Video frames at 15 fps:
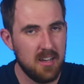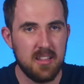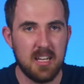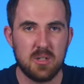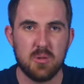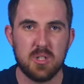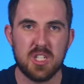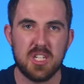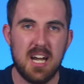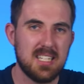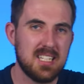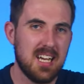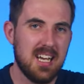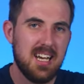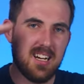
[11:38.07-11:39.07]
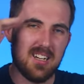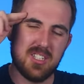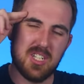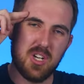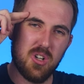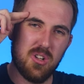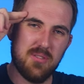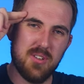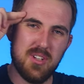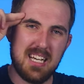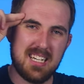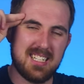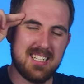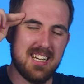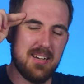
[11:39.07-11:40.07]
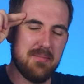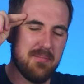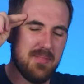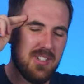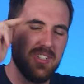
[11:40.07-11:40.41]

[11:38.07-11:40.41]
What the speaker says: Thanks for watching, guys. I'll check all of you next time.